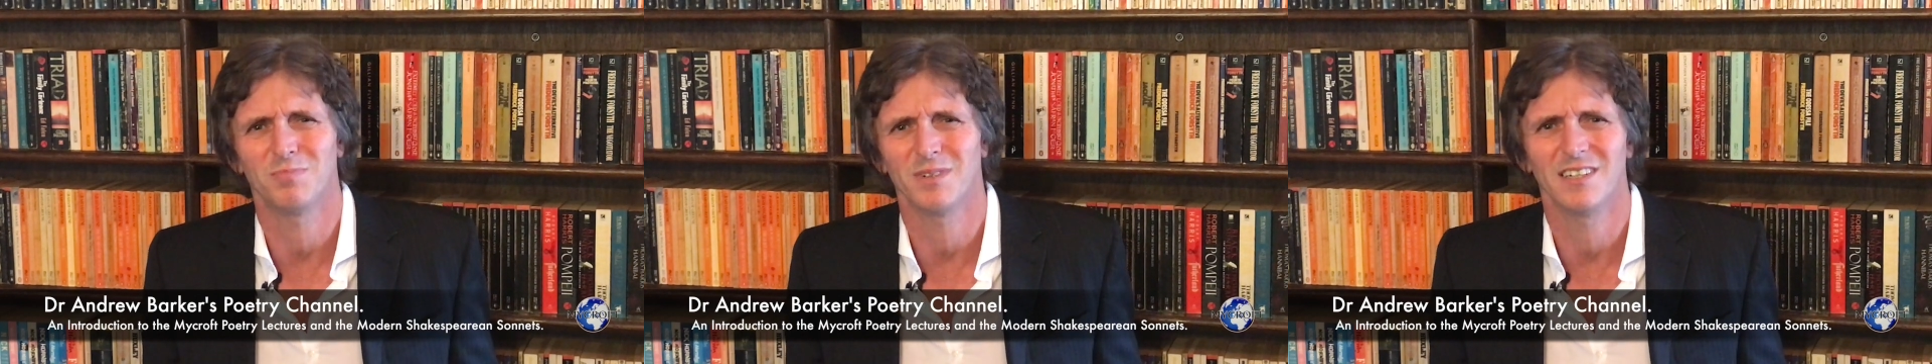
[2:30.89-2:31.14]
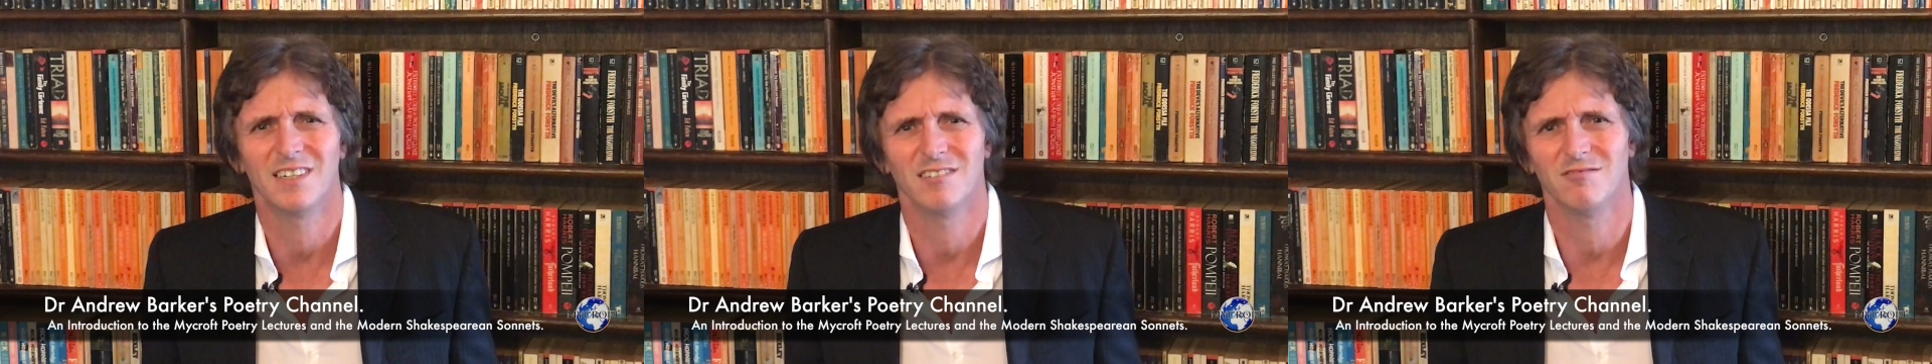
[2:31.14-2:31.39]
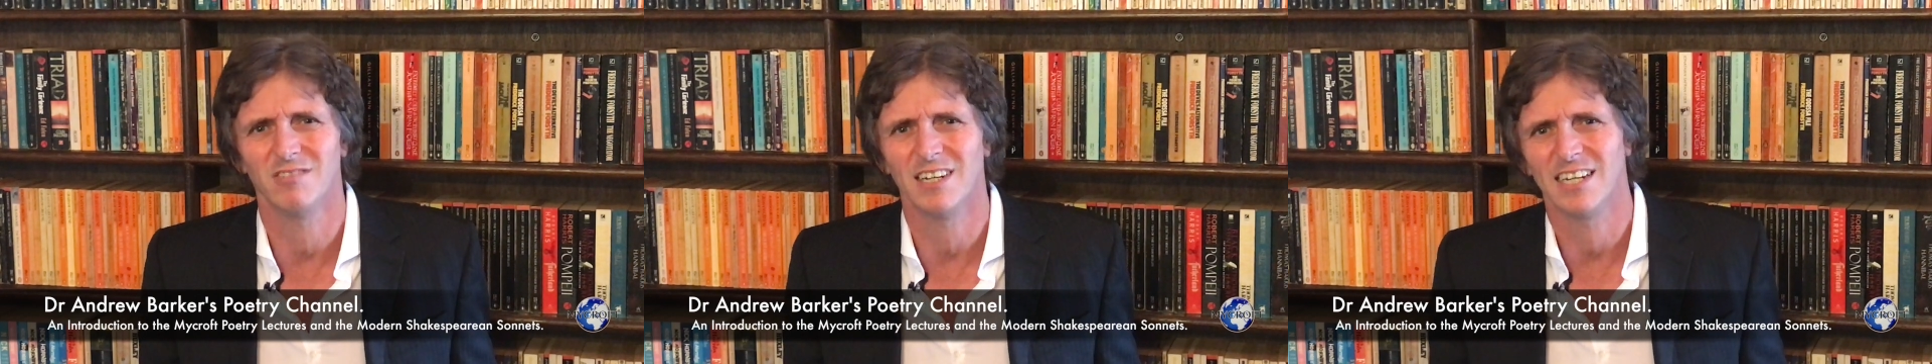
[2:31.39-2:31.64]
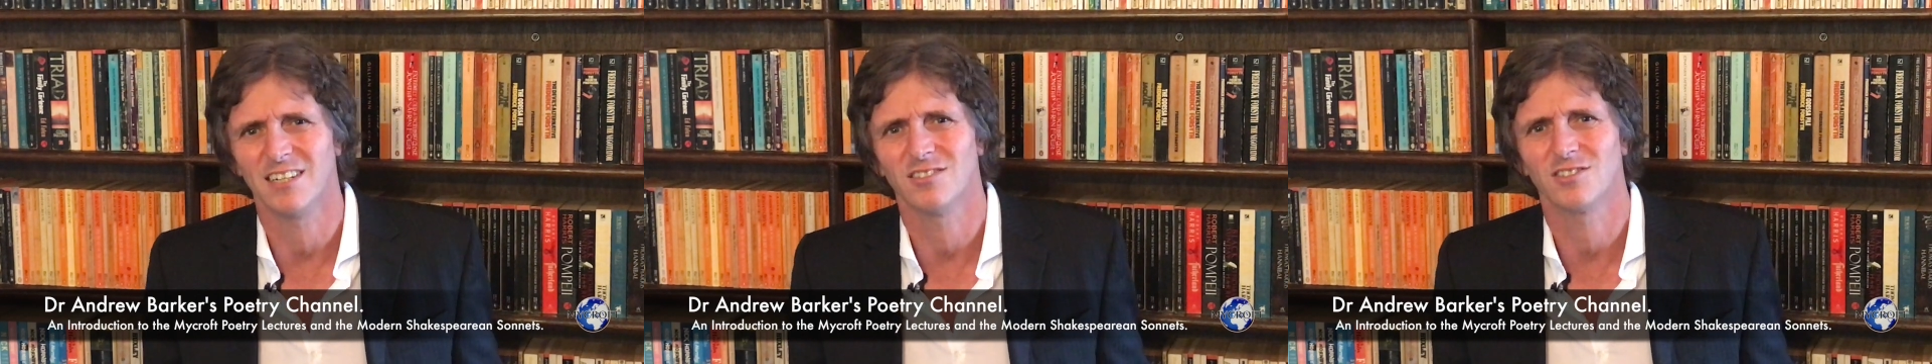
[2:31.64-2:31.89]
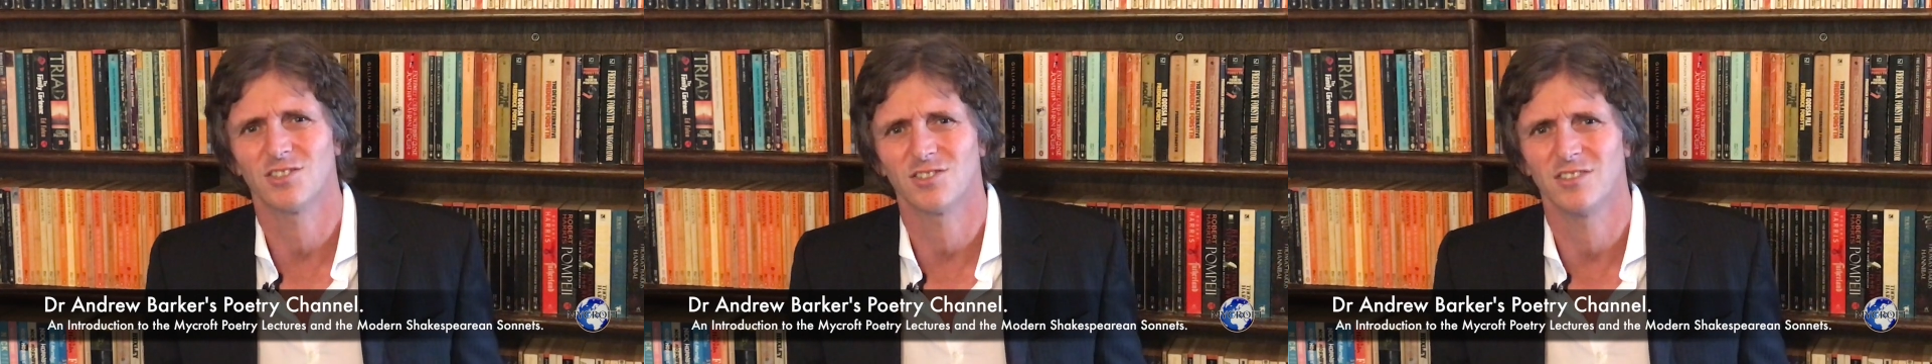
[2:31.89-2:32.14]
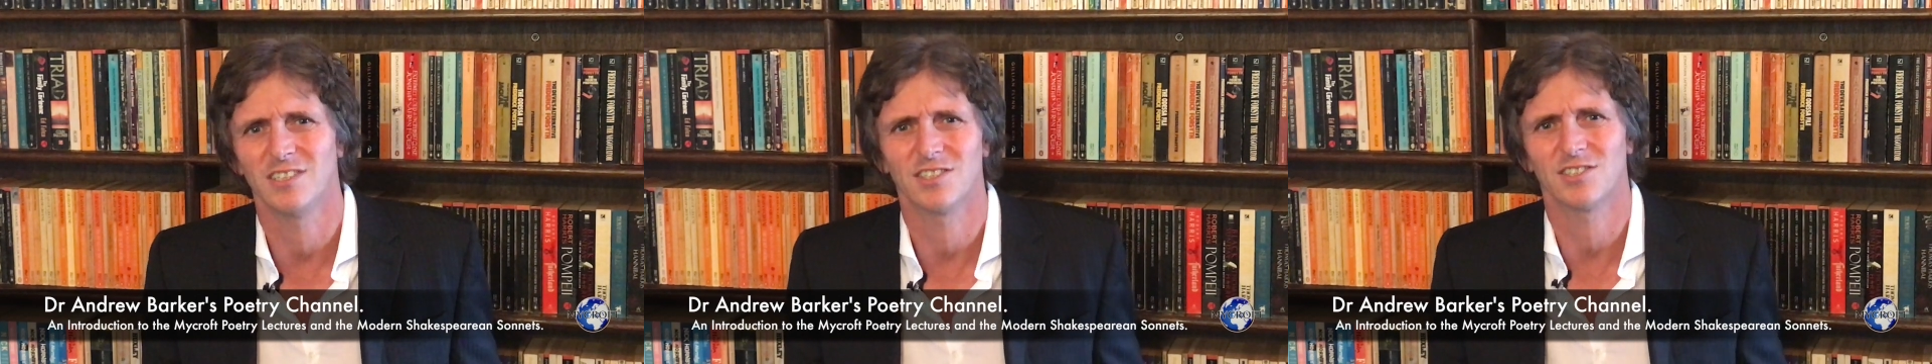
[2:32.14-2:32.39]
but really aren't
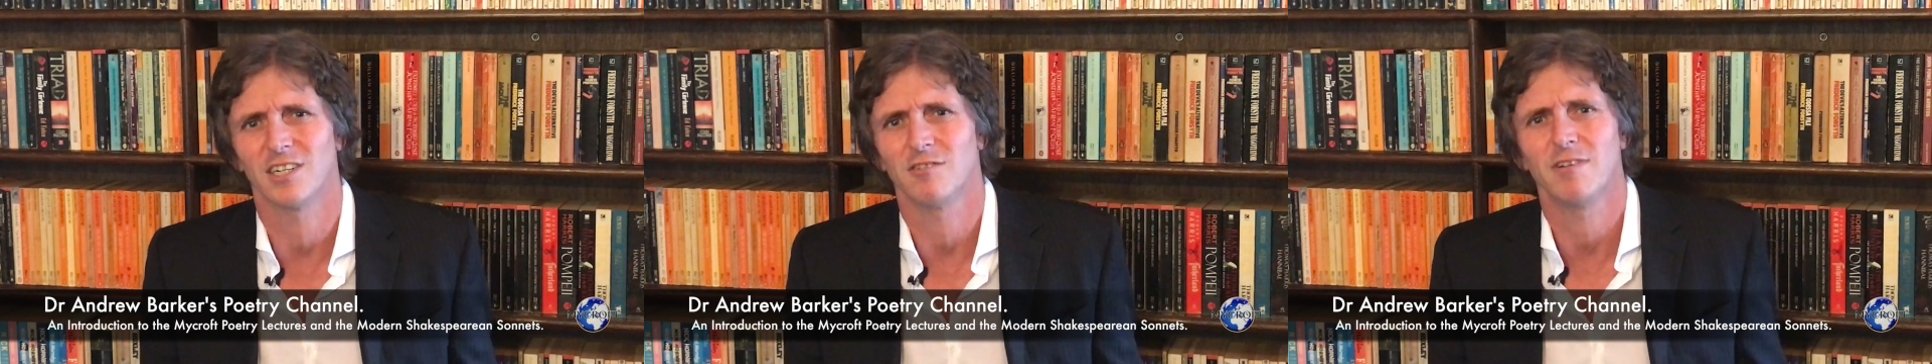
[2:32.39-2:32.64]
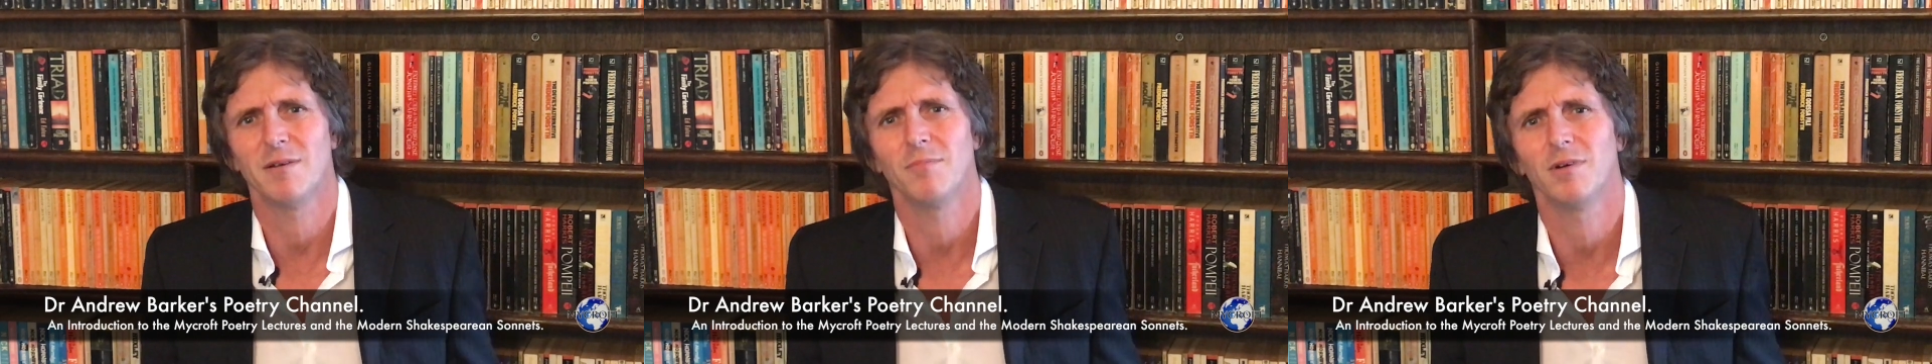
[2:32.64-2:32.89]
sonnets and are written